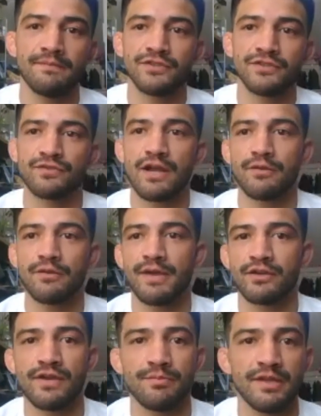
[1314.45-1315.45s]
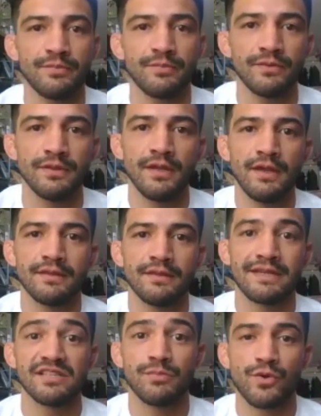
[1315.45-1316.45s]
I'm surrounded by great people
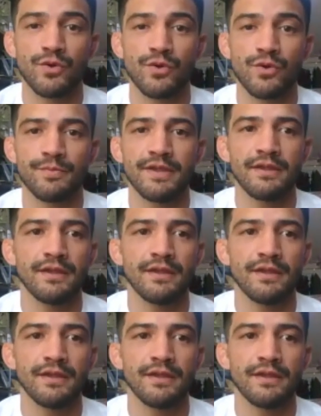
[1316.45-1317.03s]
that support